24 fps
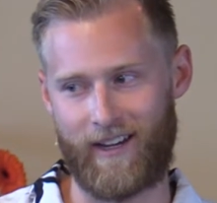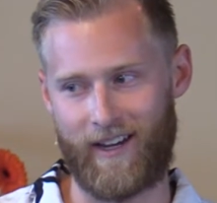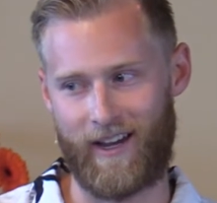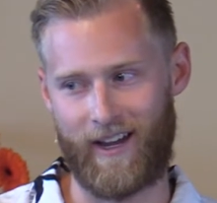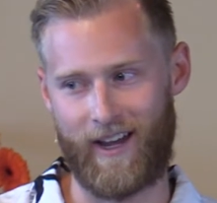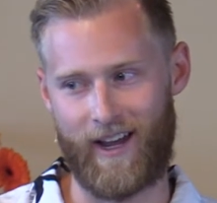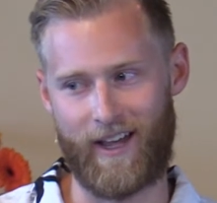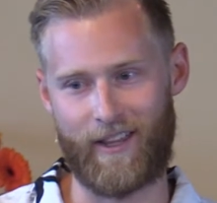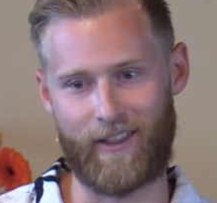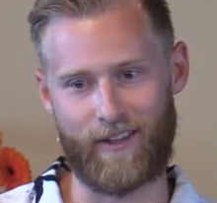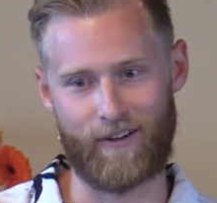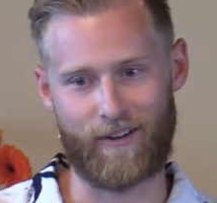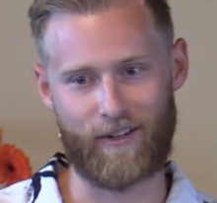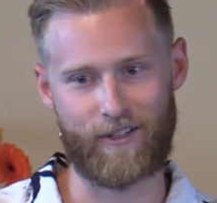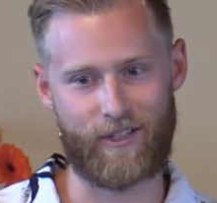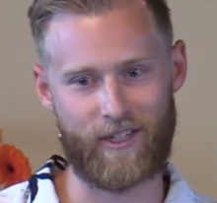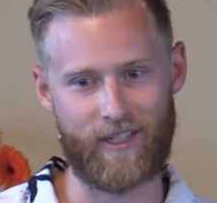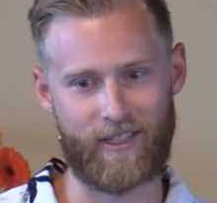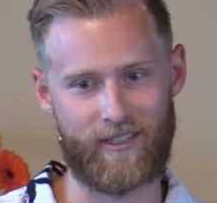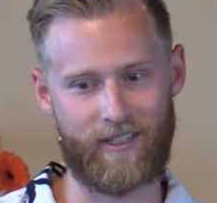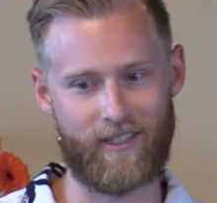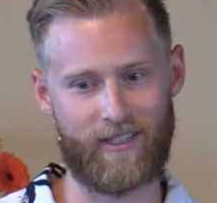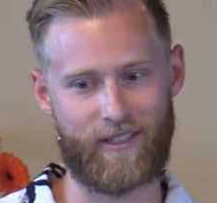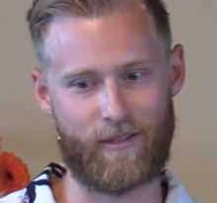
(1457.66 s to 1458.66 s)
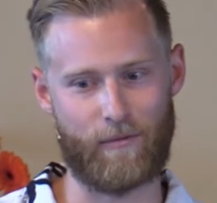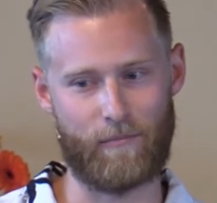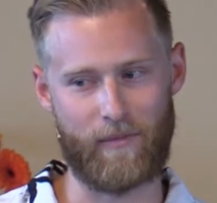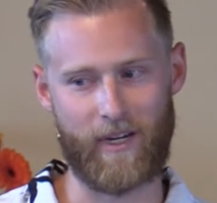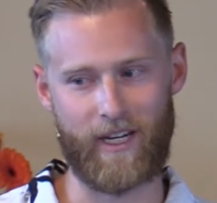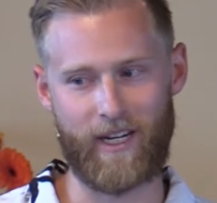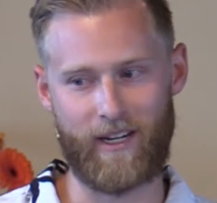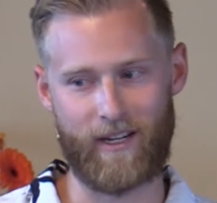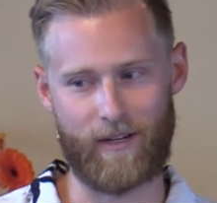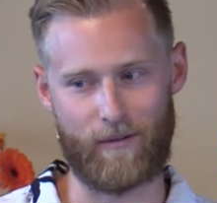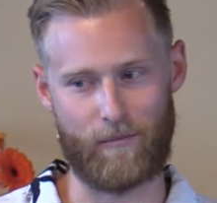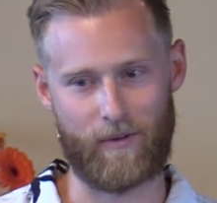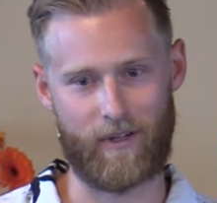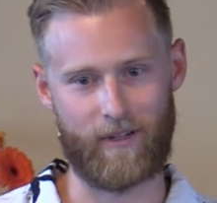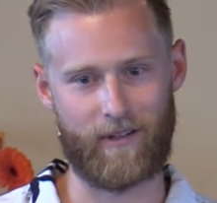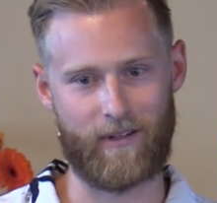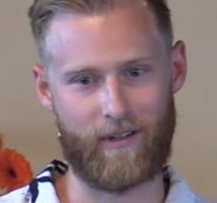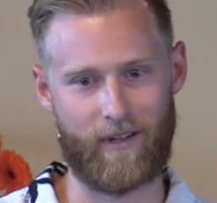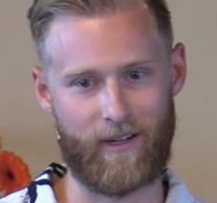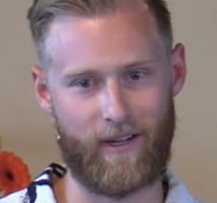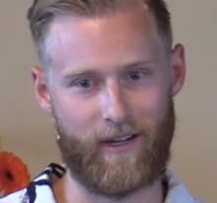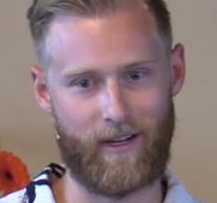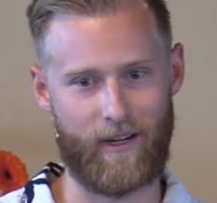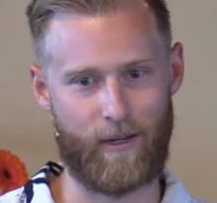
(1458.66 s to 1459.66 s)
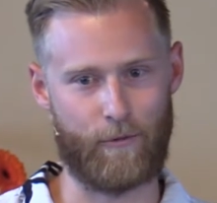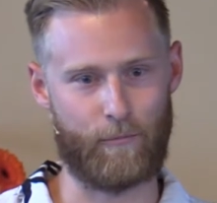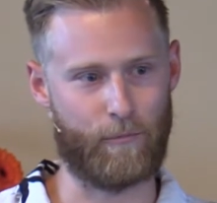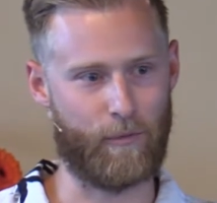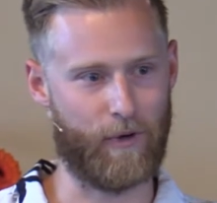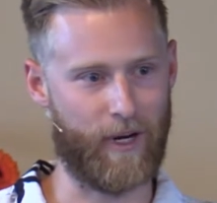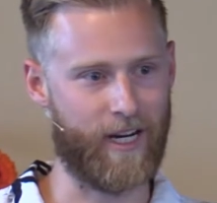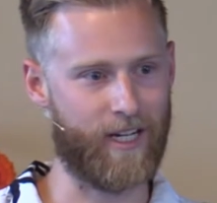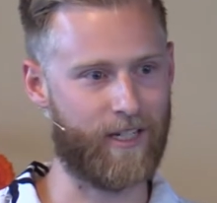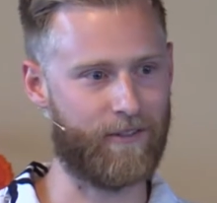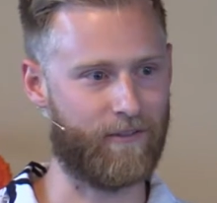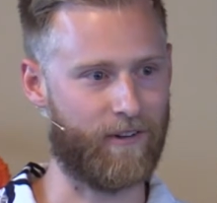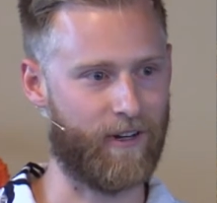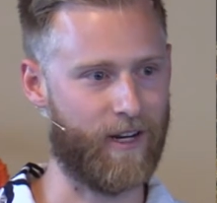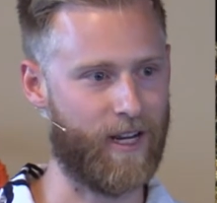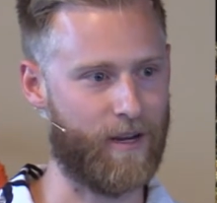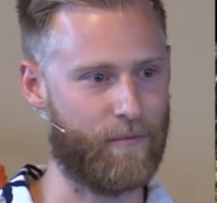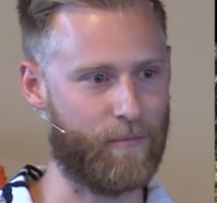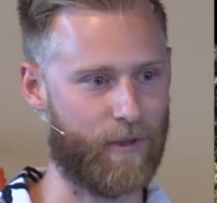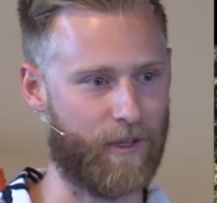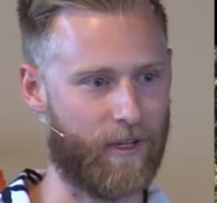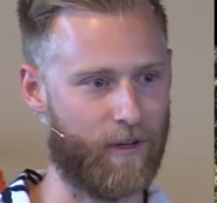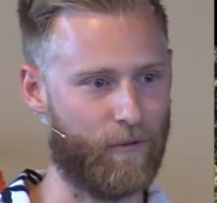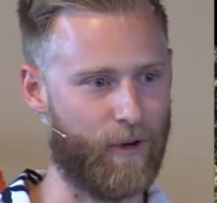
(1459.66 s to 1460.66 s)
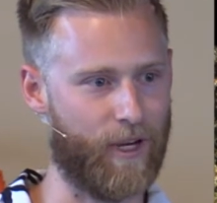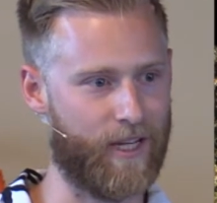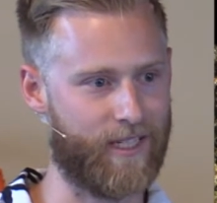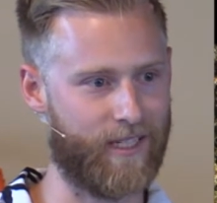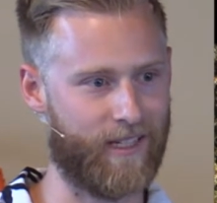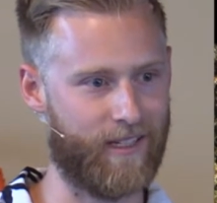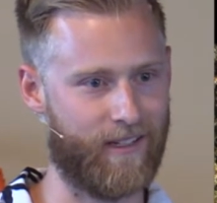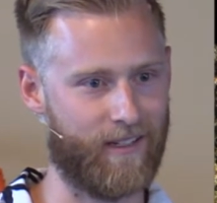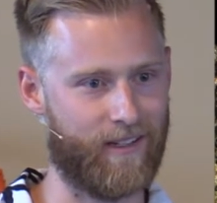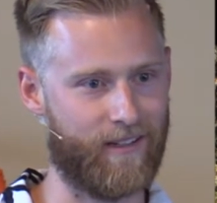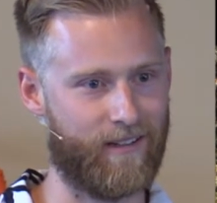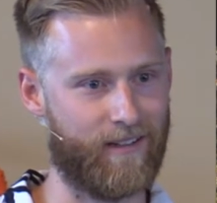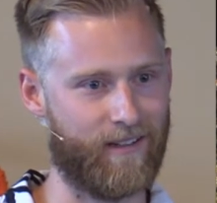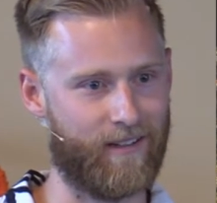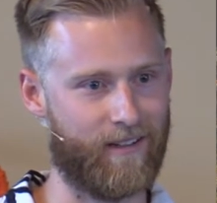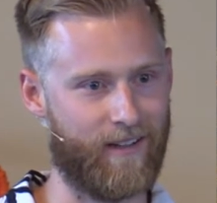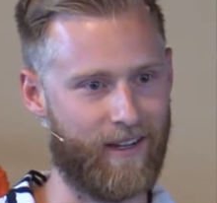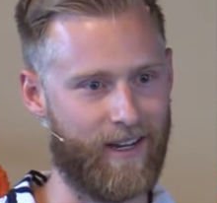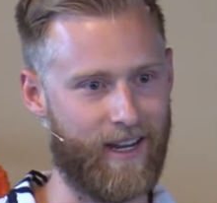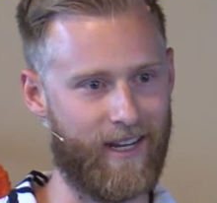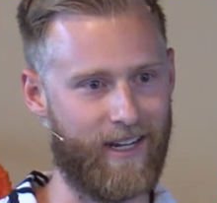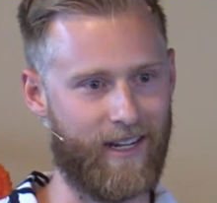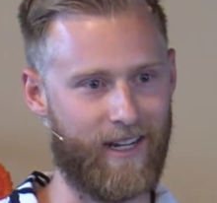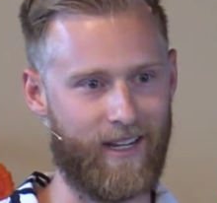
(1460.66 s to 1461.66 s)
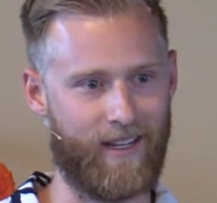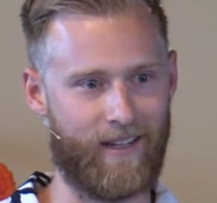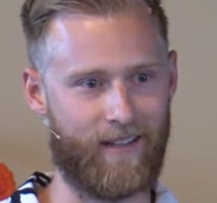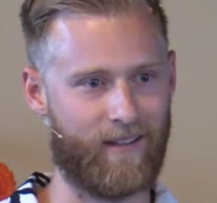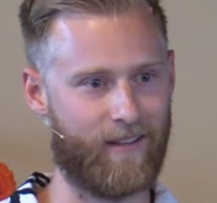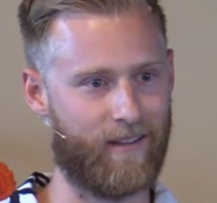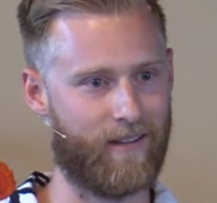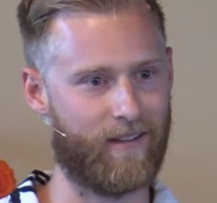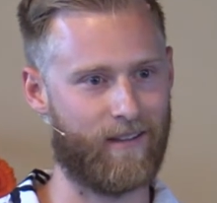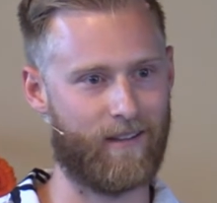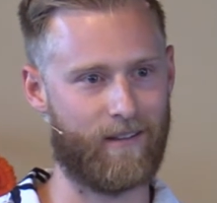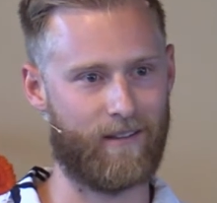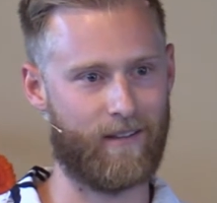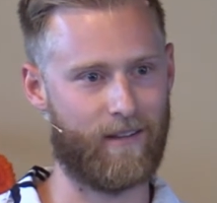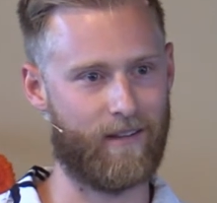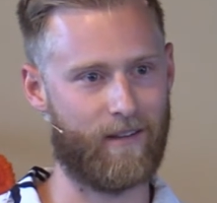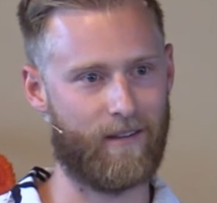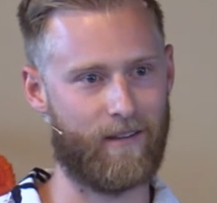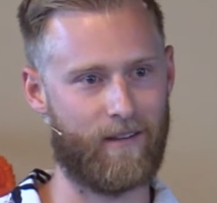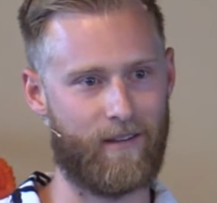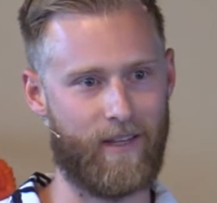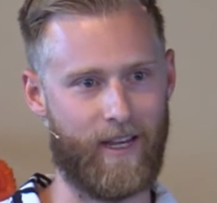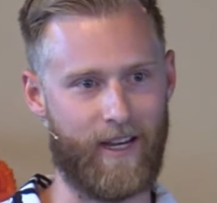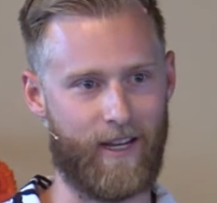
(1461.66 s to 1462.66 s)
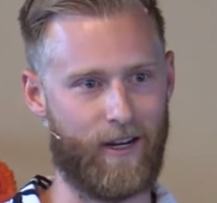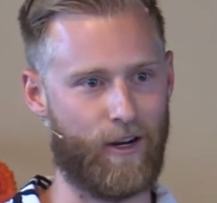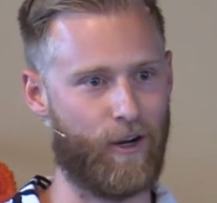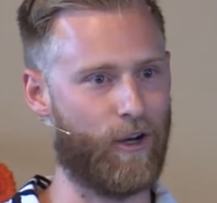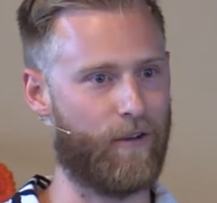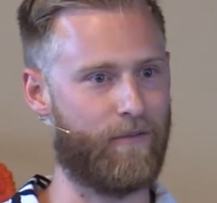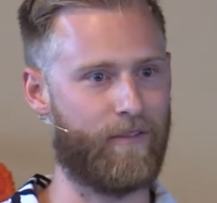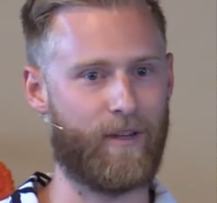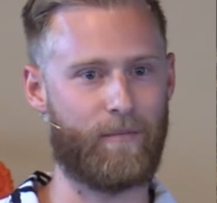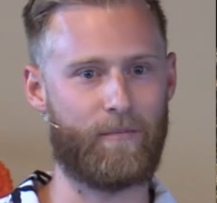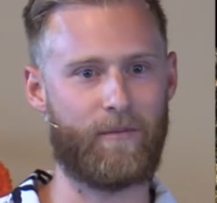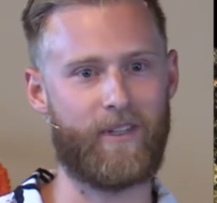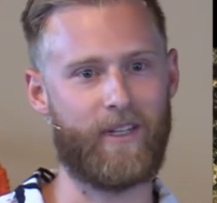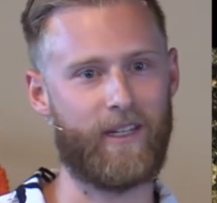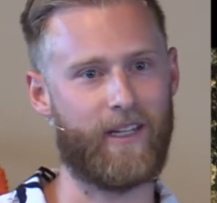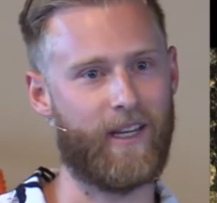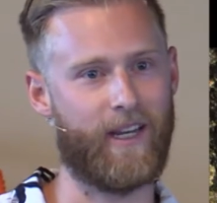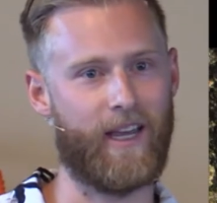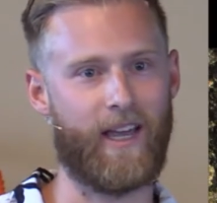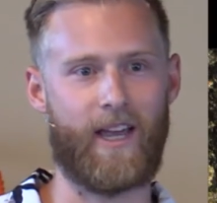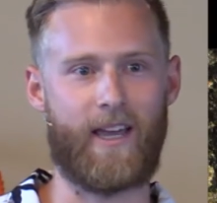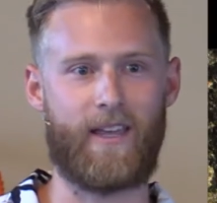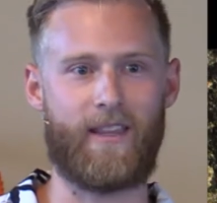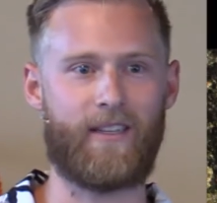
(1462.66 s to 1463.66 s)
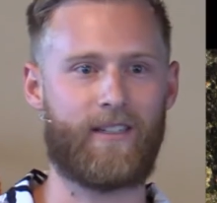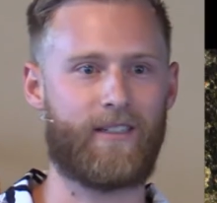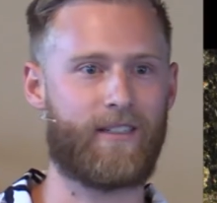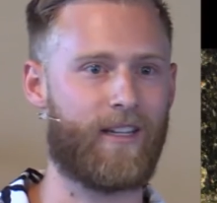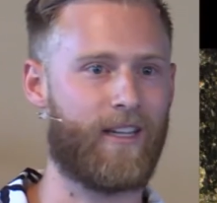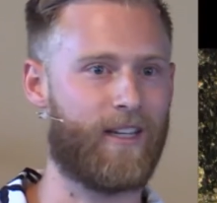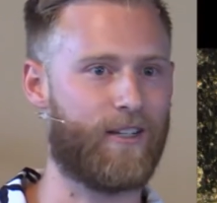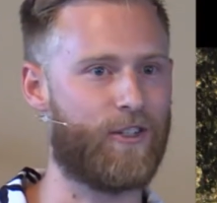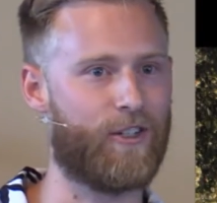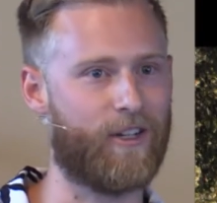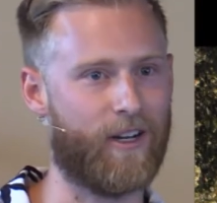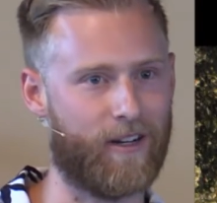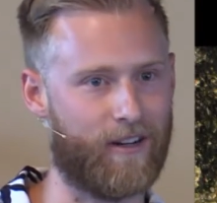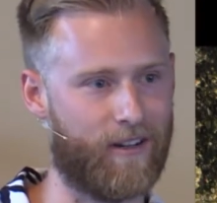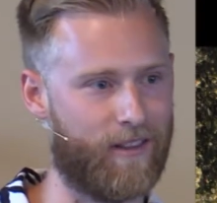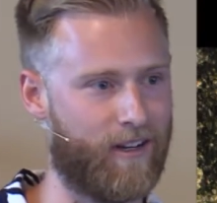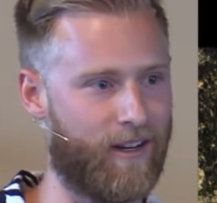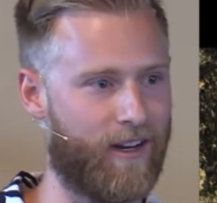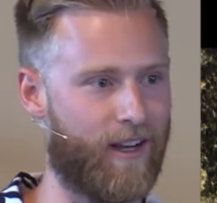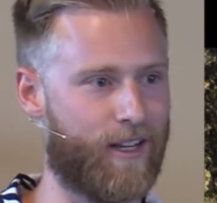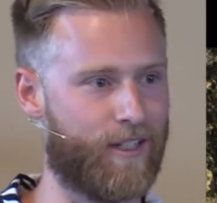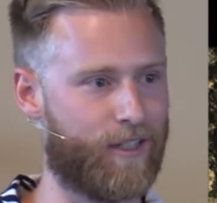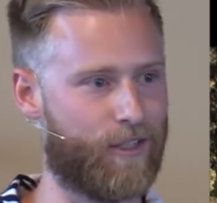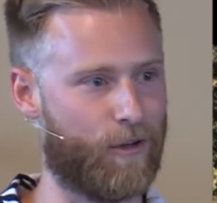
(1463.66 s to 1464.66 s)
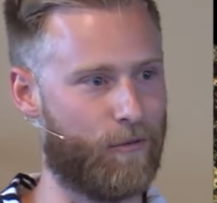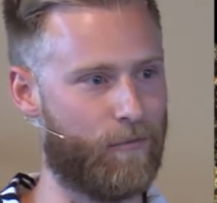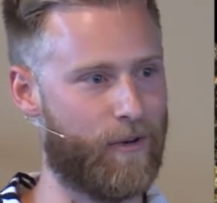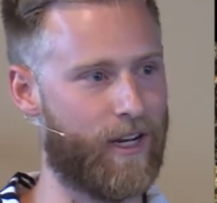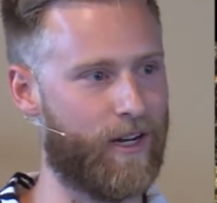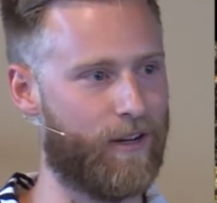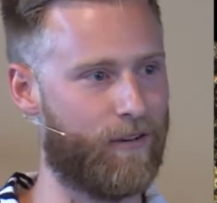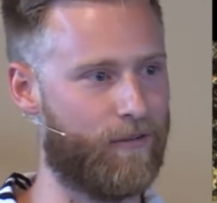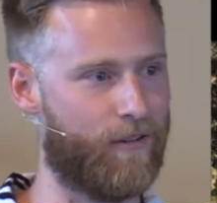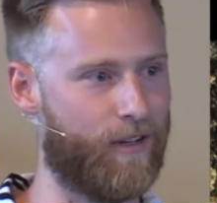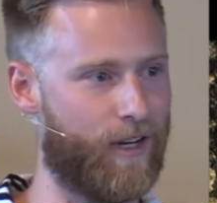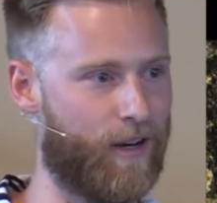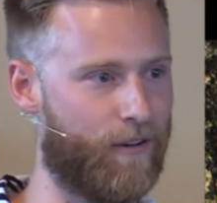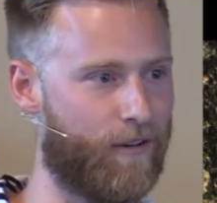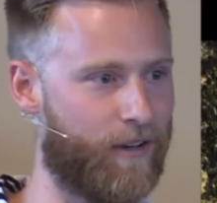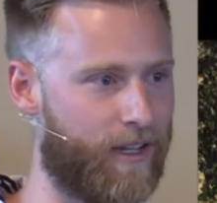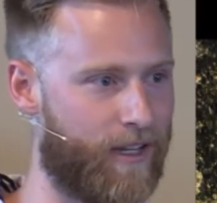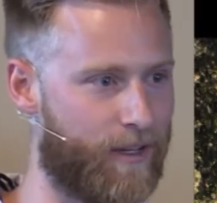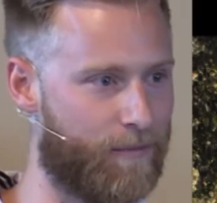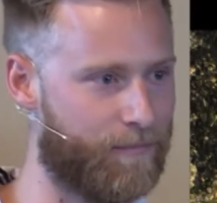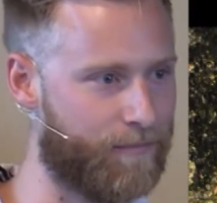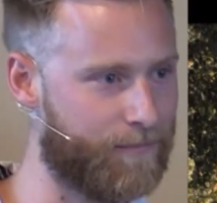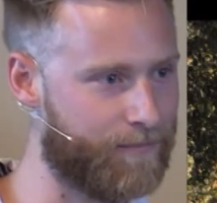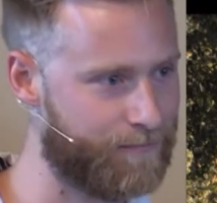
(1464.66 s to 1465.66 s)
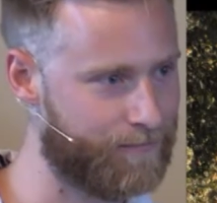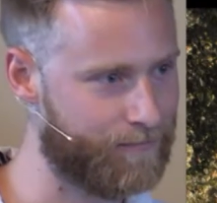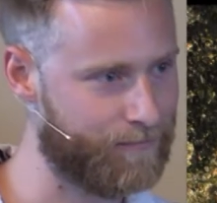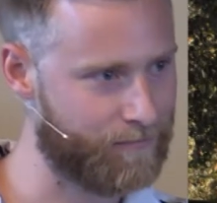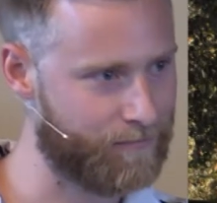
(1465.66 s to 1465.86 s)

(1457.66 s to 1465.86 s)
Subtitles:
And there was just this immediate embrace for him. And there wasn't anything at all of them thinking, hey, this kid's younger than us, or we don't know him.